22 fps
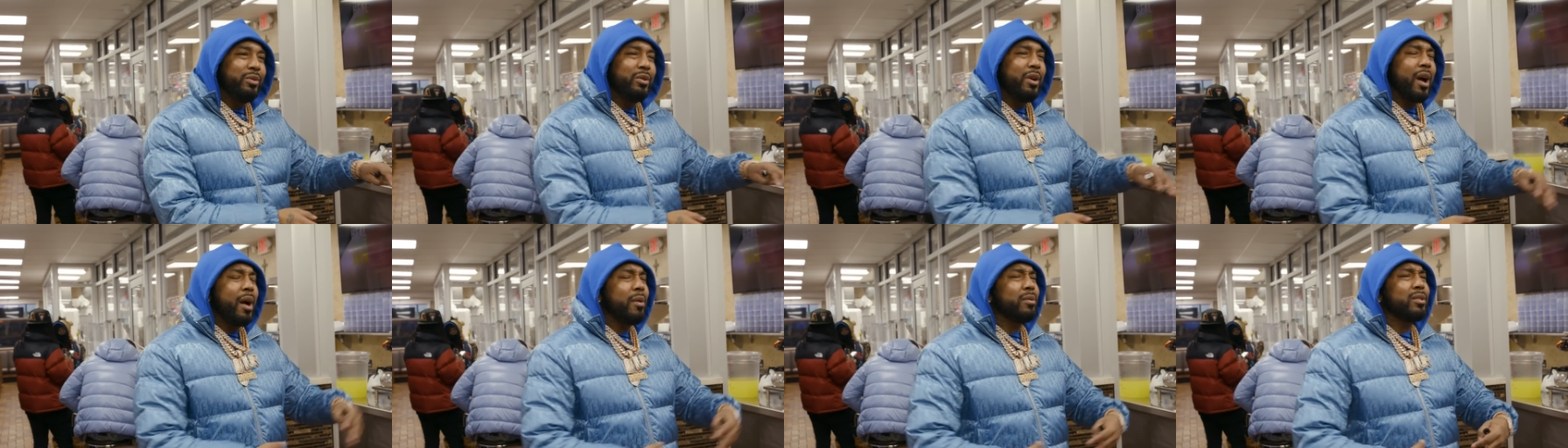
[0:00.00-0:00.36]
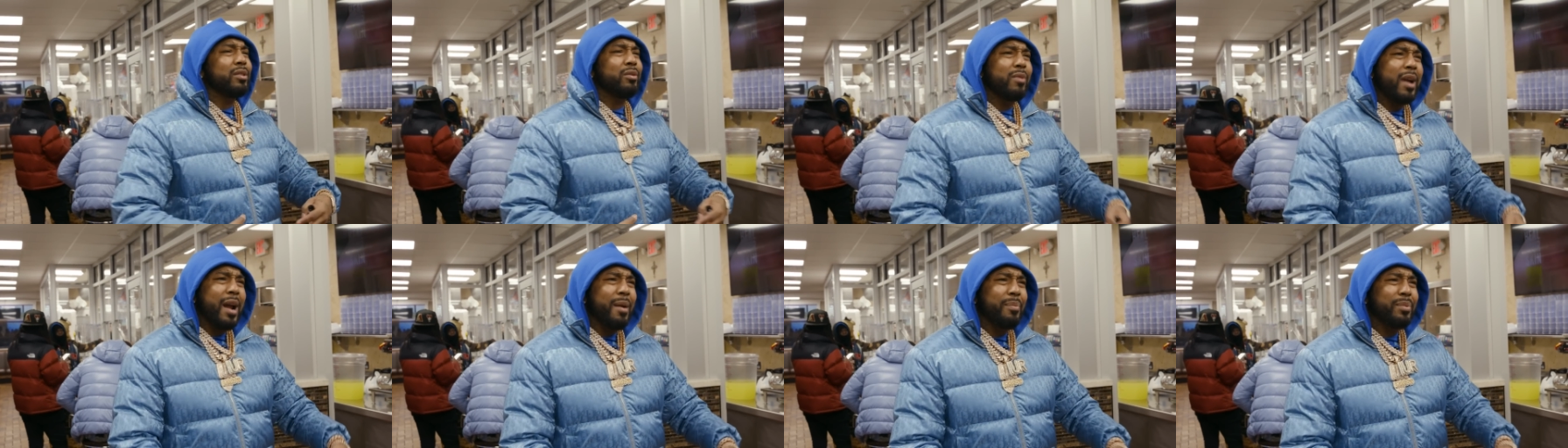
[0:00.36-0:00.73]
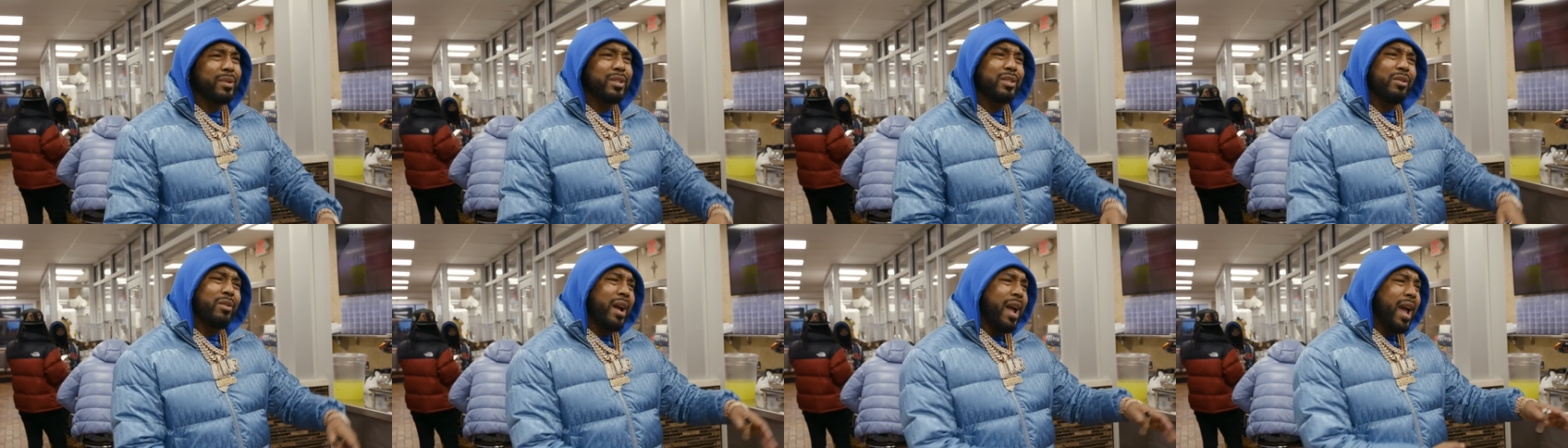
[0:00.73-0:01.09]
You know, I was a
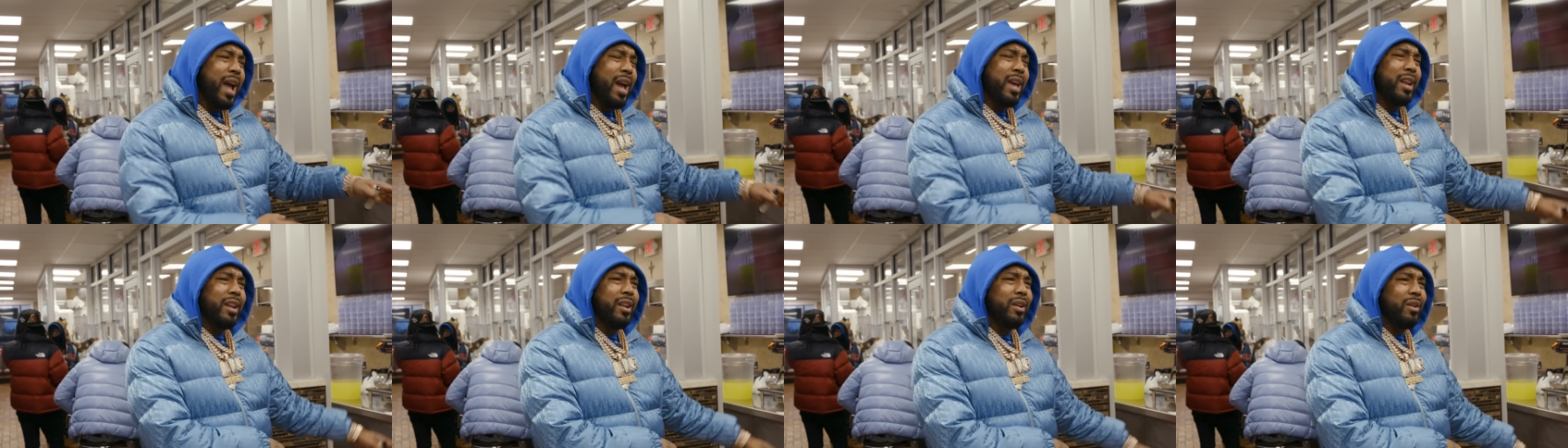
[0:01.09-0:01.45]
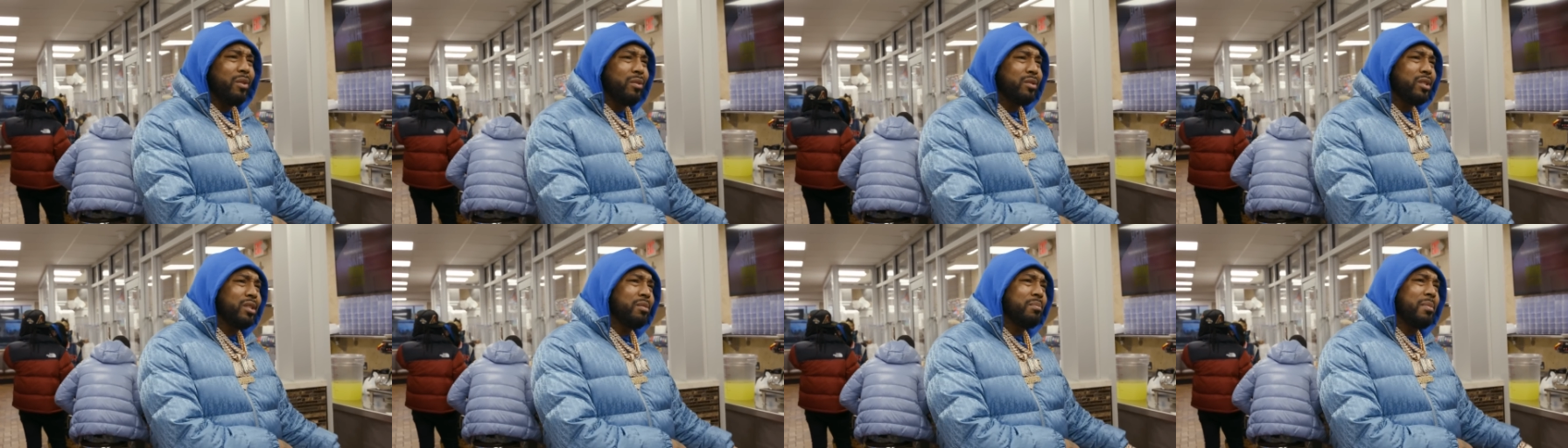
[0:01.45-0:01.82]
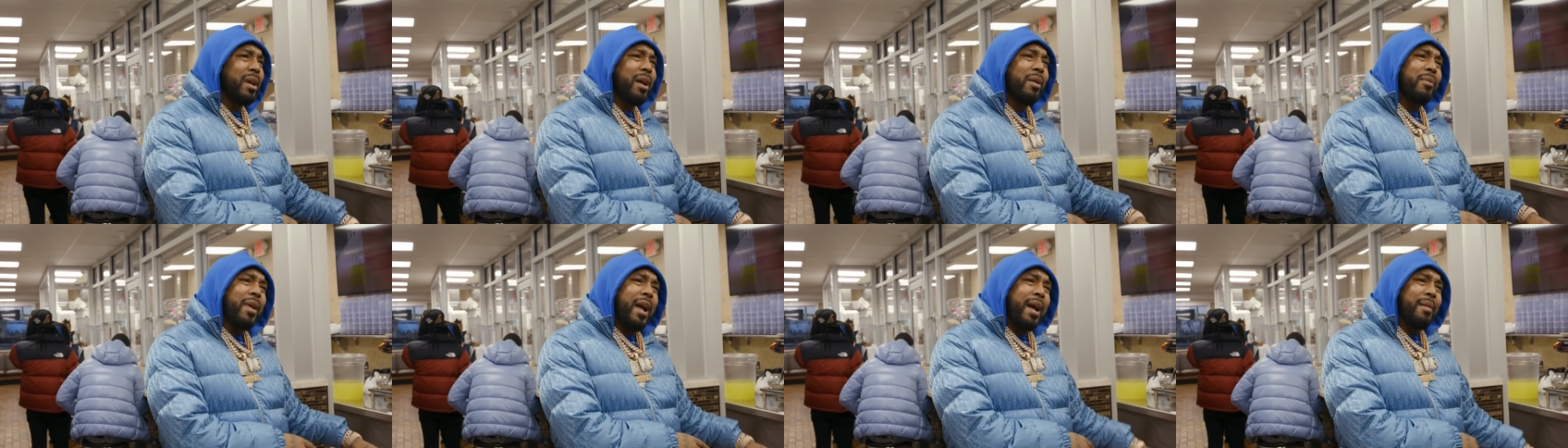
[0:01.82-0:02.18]
rapper, so I added on to
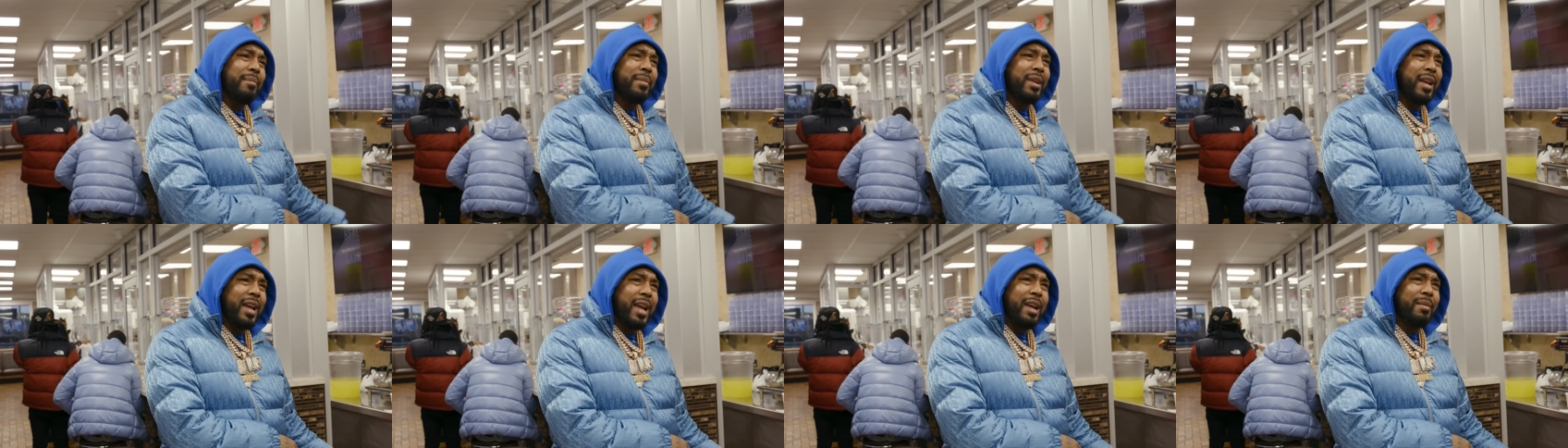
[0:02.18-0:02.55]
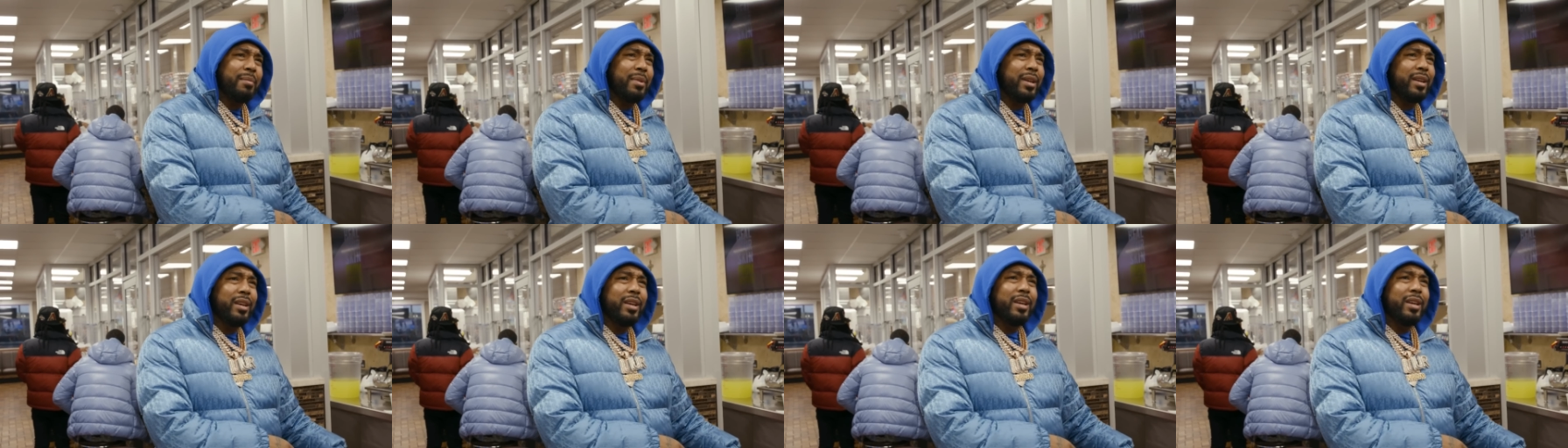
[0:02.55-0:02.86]
my rap name.